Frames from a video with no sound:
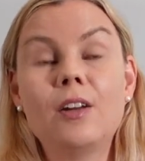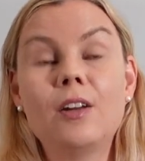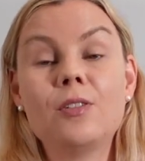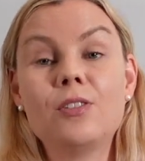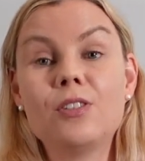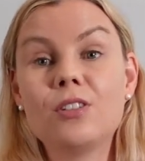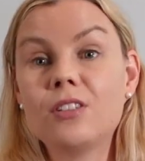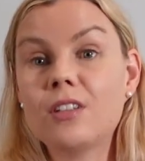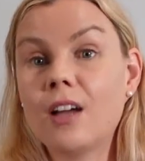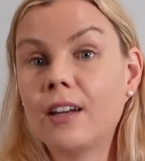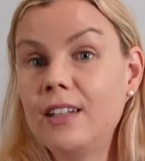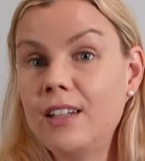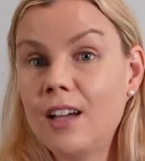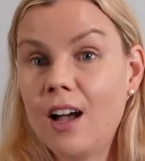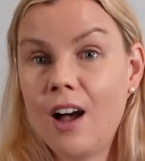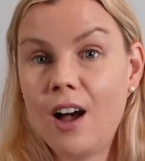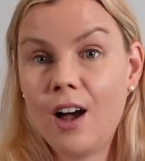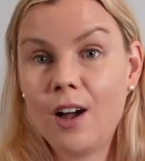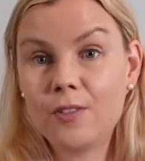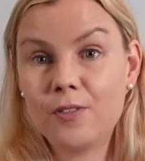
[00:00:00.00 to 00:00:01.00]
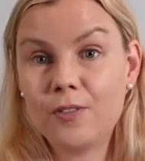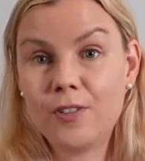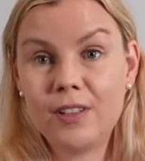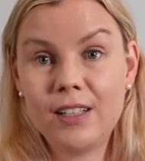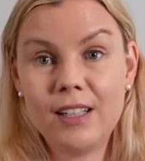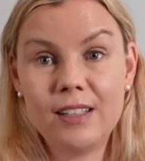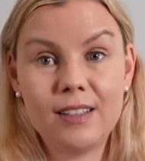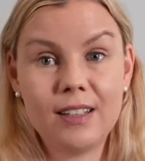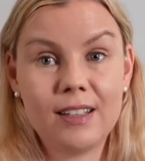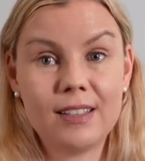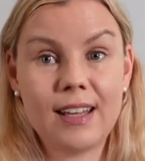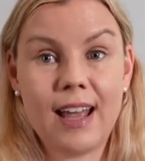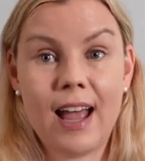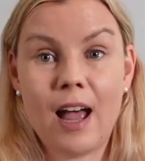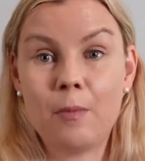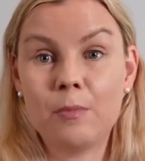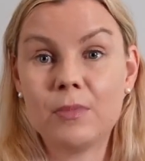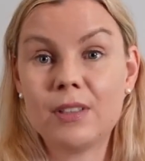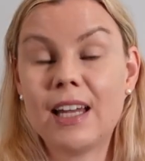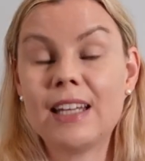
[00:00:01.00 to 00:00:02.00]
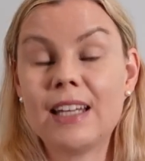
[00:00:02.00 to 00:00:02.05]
study hard for these exams